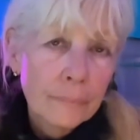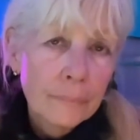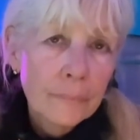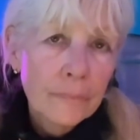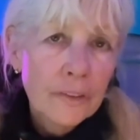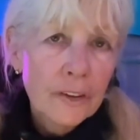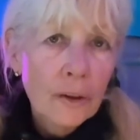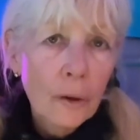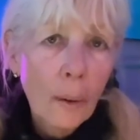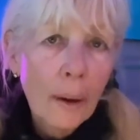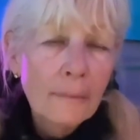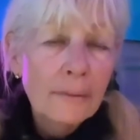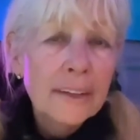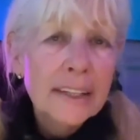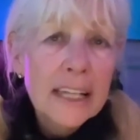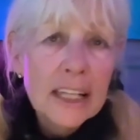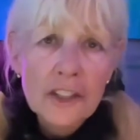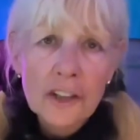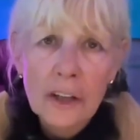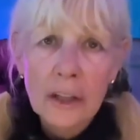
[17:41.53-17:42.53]
So
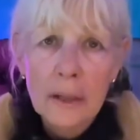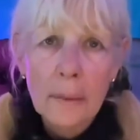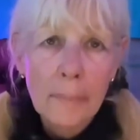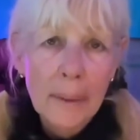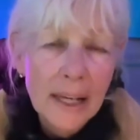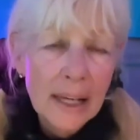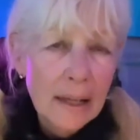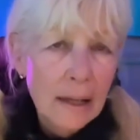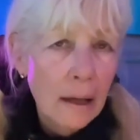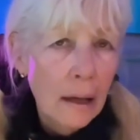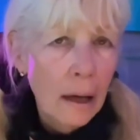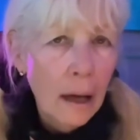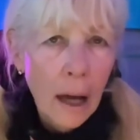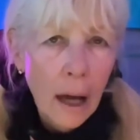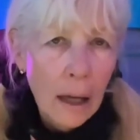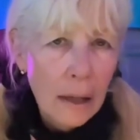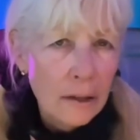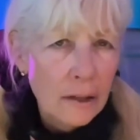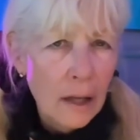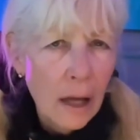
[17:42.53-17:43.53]
everything's going to be
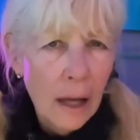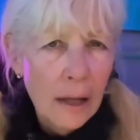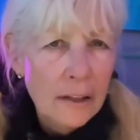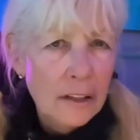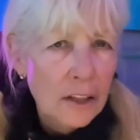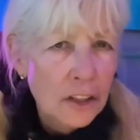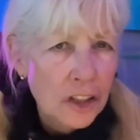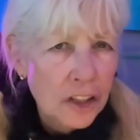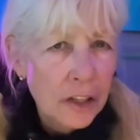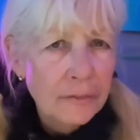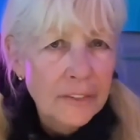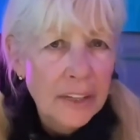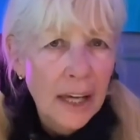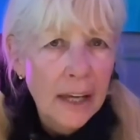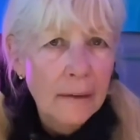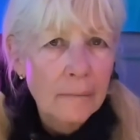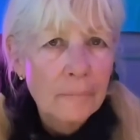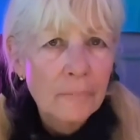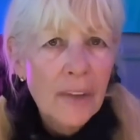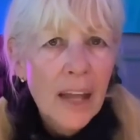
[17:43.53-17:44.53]

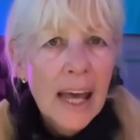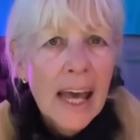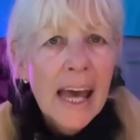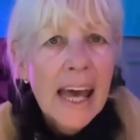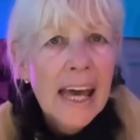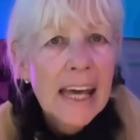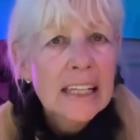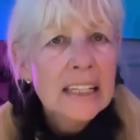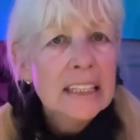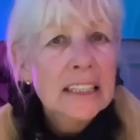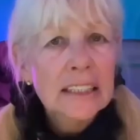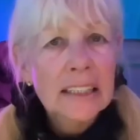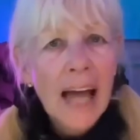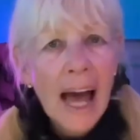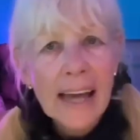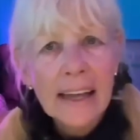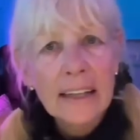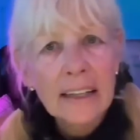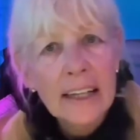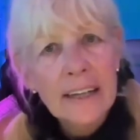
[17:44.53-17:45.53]
shifting. It is
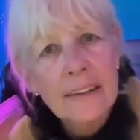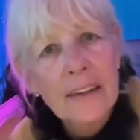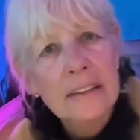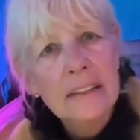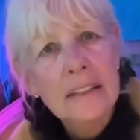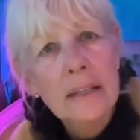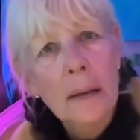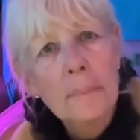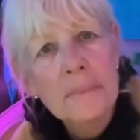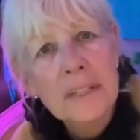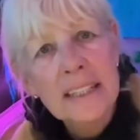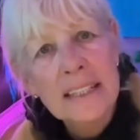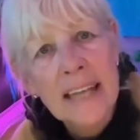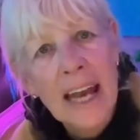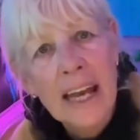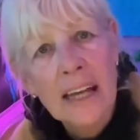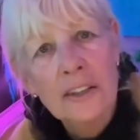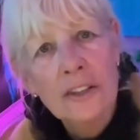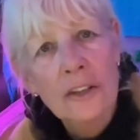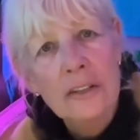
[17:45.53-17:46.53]
likely that some
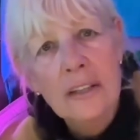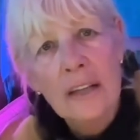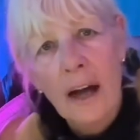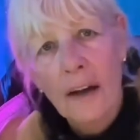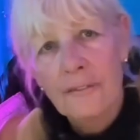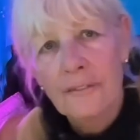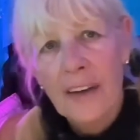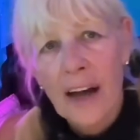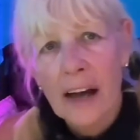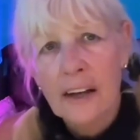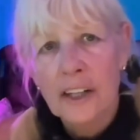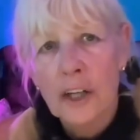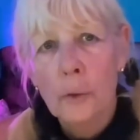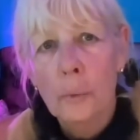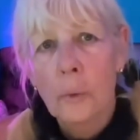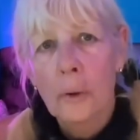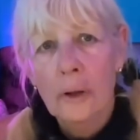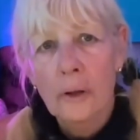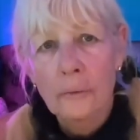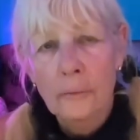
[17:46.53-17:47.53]
standards of value
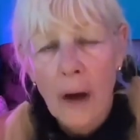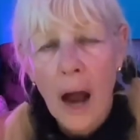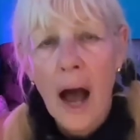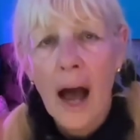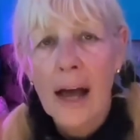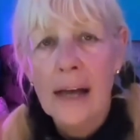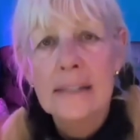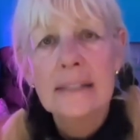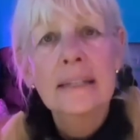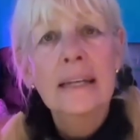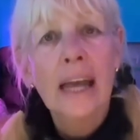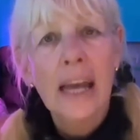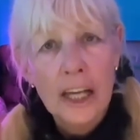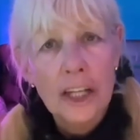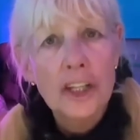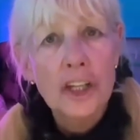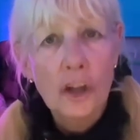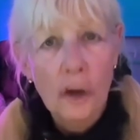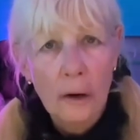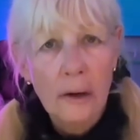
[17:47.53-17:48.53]
will arise
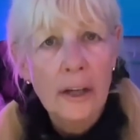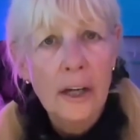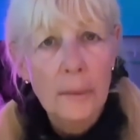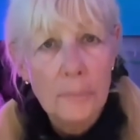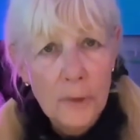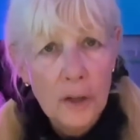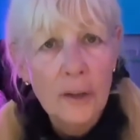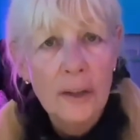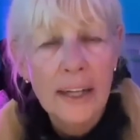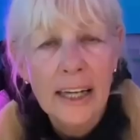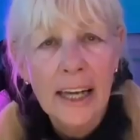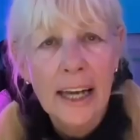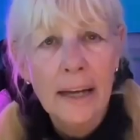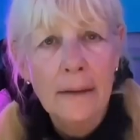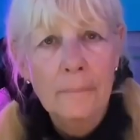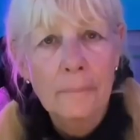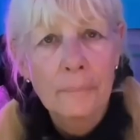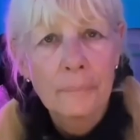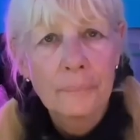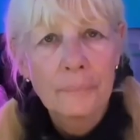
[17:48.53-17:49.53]
in your community.
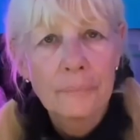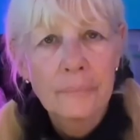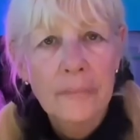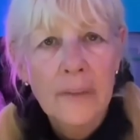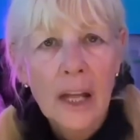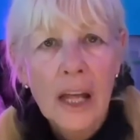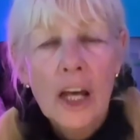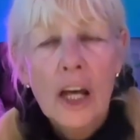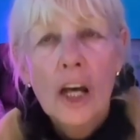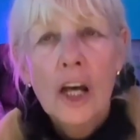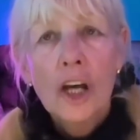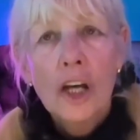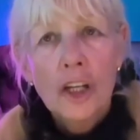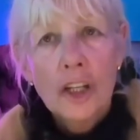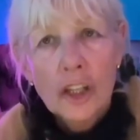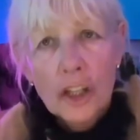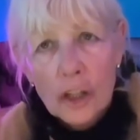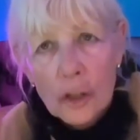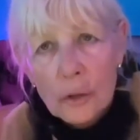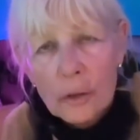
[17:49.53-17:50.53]

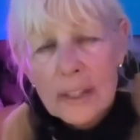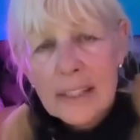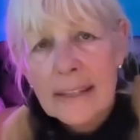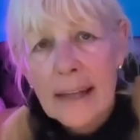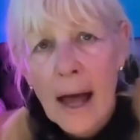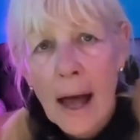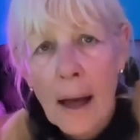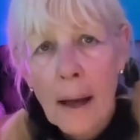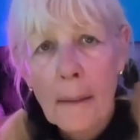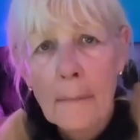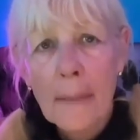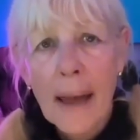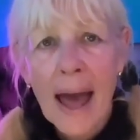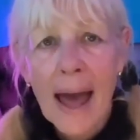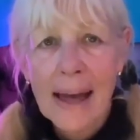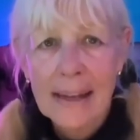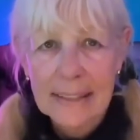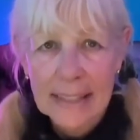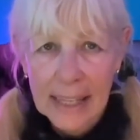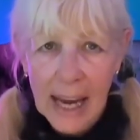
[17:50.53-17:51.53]
Use them
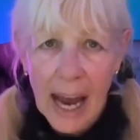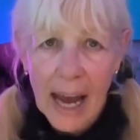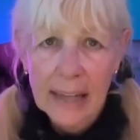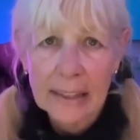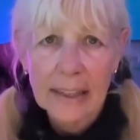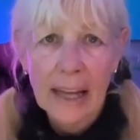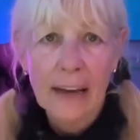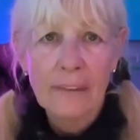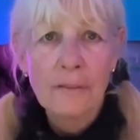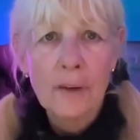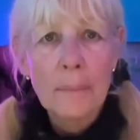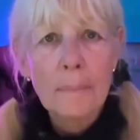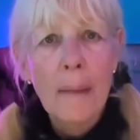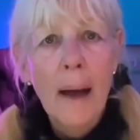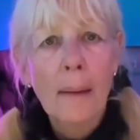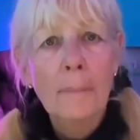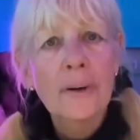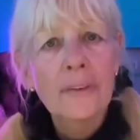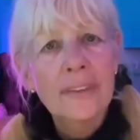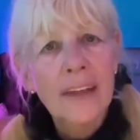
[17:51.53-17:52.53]
as a guideline.
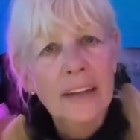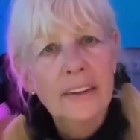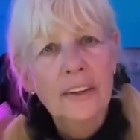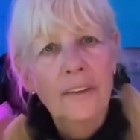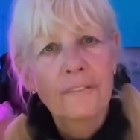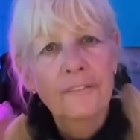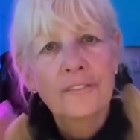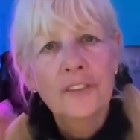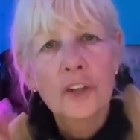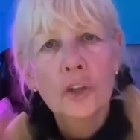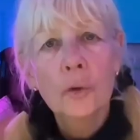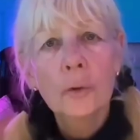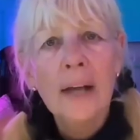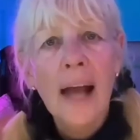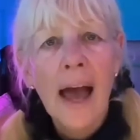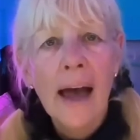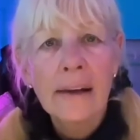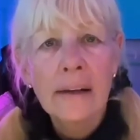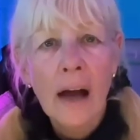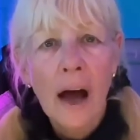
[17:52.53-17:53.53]
Remember that the food
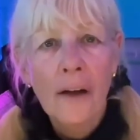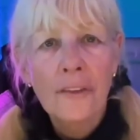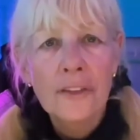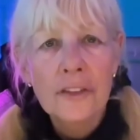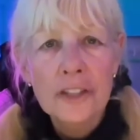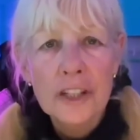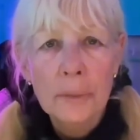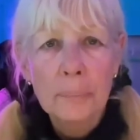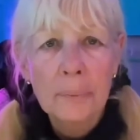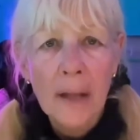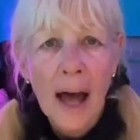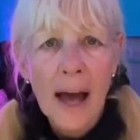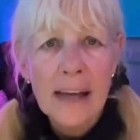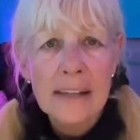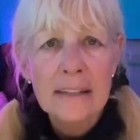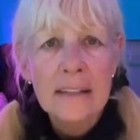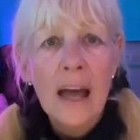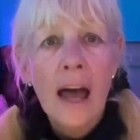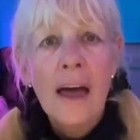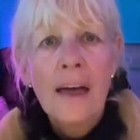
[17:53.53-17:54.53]
and other
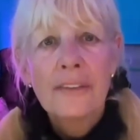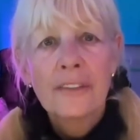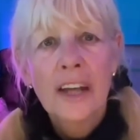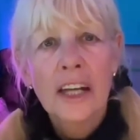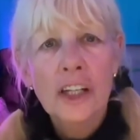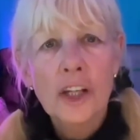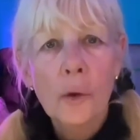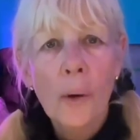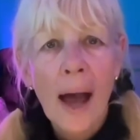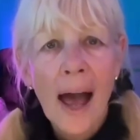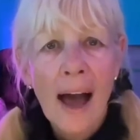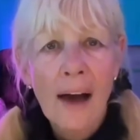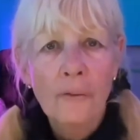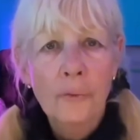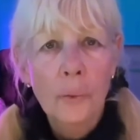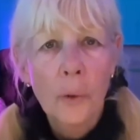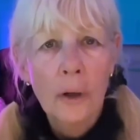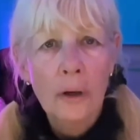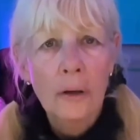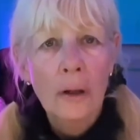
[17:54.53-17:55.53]
supplies that you have
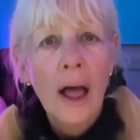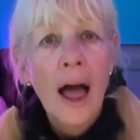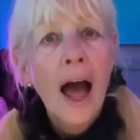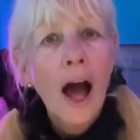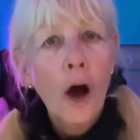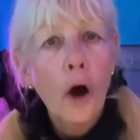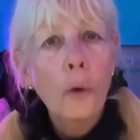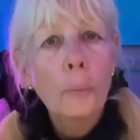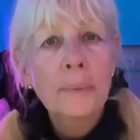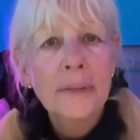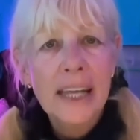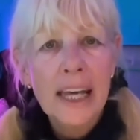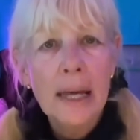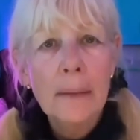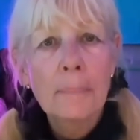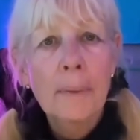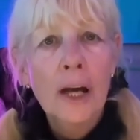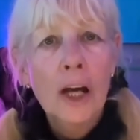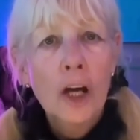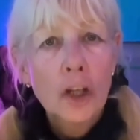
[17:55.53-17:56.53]
will help
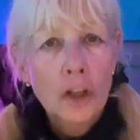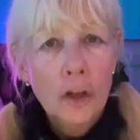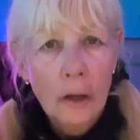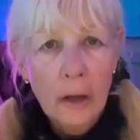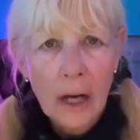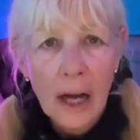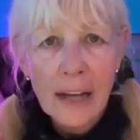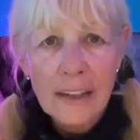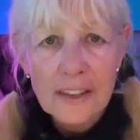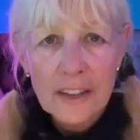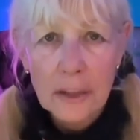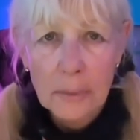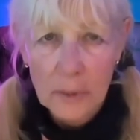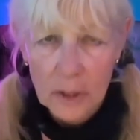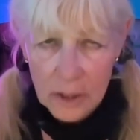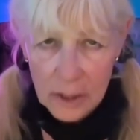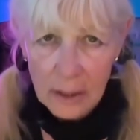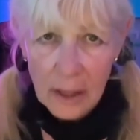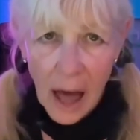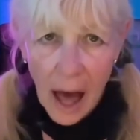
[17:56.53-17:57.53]
keep your
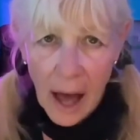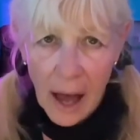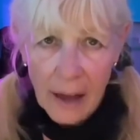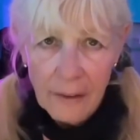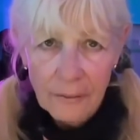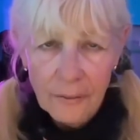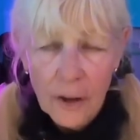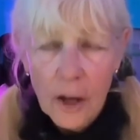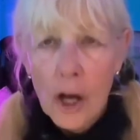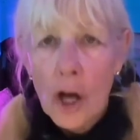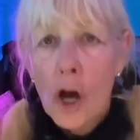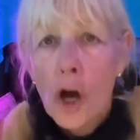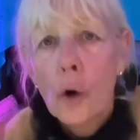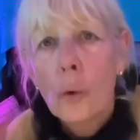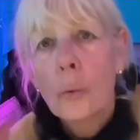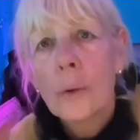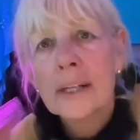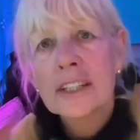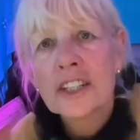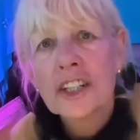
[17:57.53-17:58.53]
customers alive,
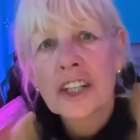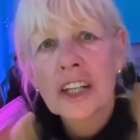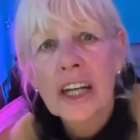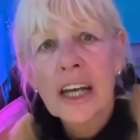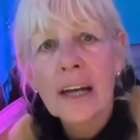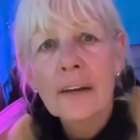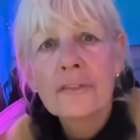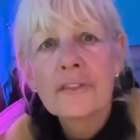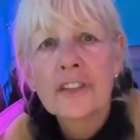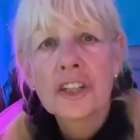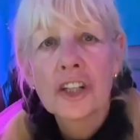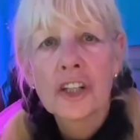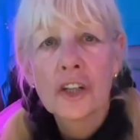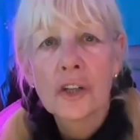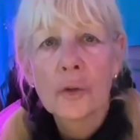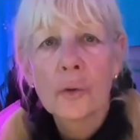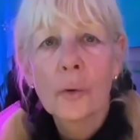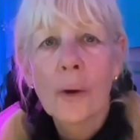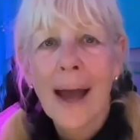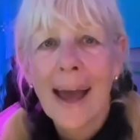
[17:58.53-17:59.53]
which gives
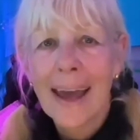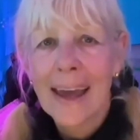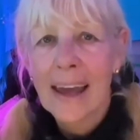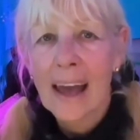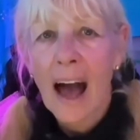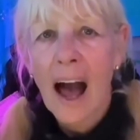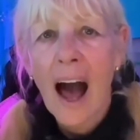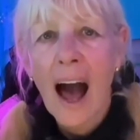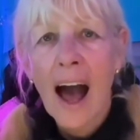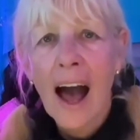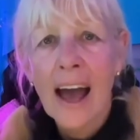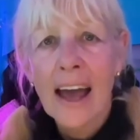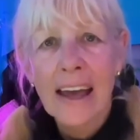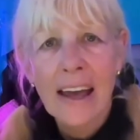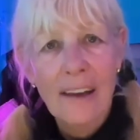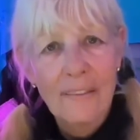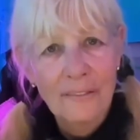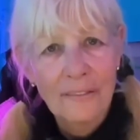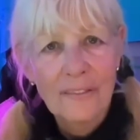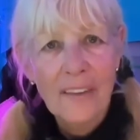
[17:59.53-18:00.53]
you a
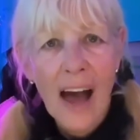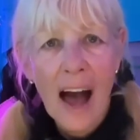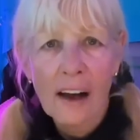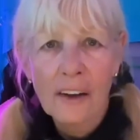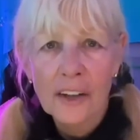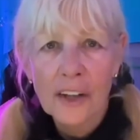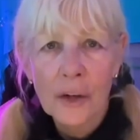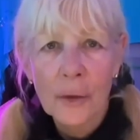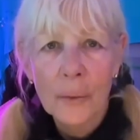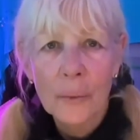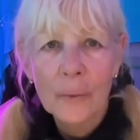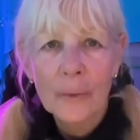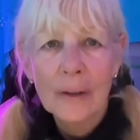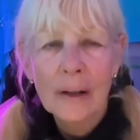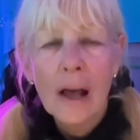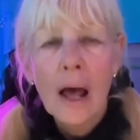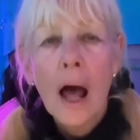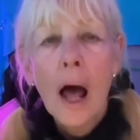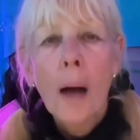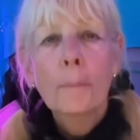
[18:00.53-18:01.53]
high value,
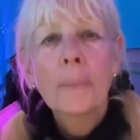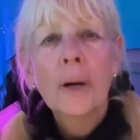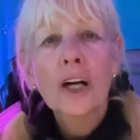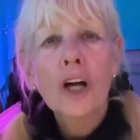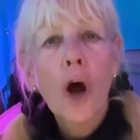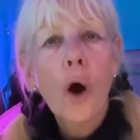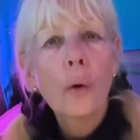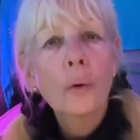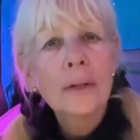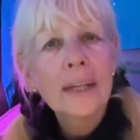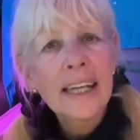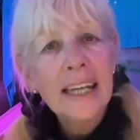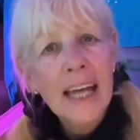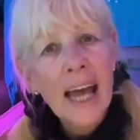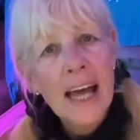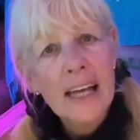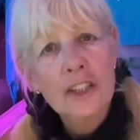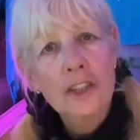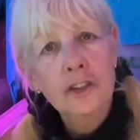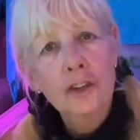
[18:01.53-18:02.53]
but only
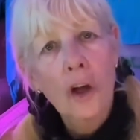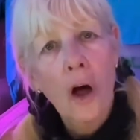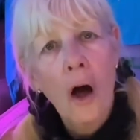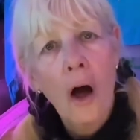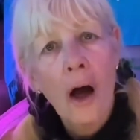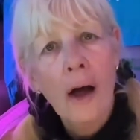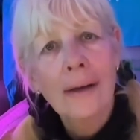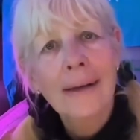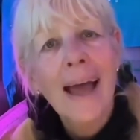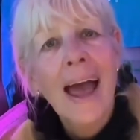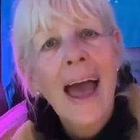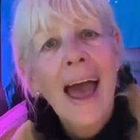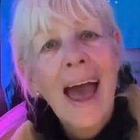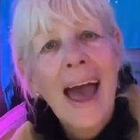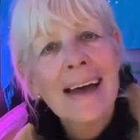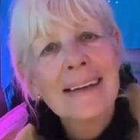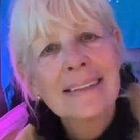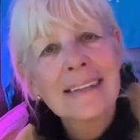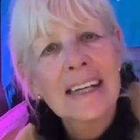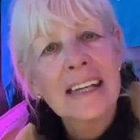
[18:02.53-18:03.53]
as long
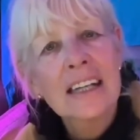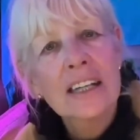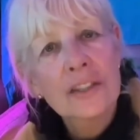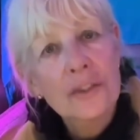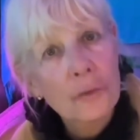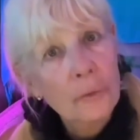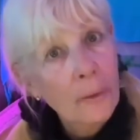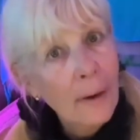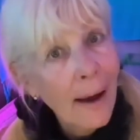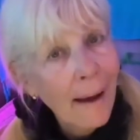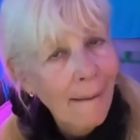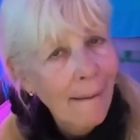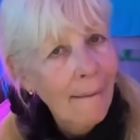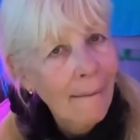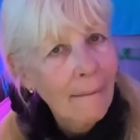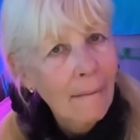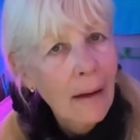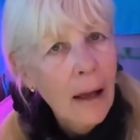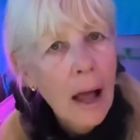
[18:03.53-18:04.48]
as it is rare.